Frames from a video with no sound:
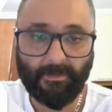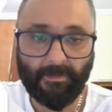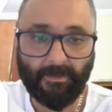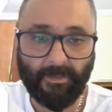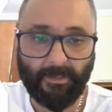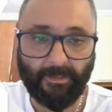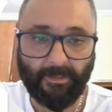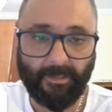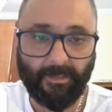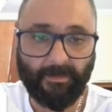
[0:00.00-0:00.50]

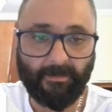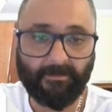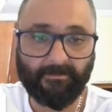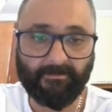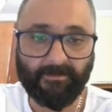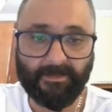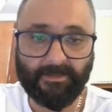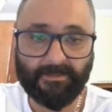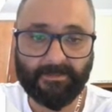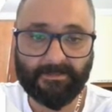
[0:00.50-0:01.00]
an
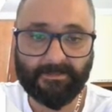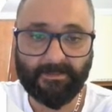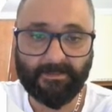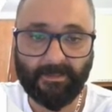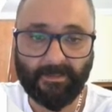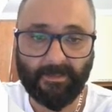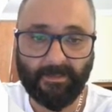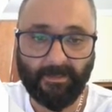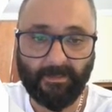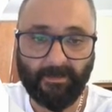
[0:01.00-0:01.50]
increase
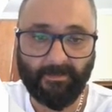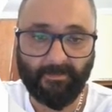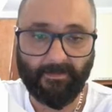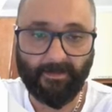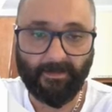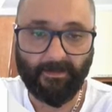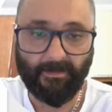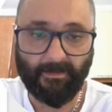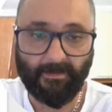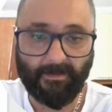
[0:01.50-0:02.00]
in
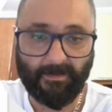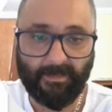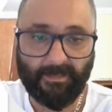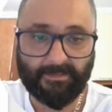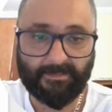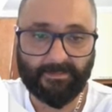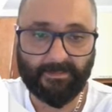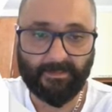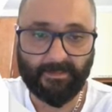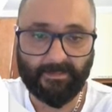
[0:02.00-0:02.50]
the
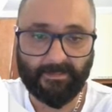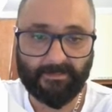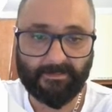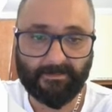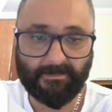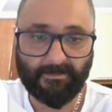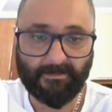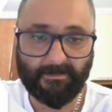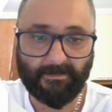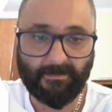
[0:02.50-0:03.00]

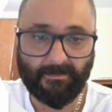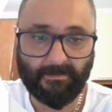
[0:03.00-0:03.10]
lattice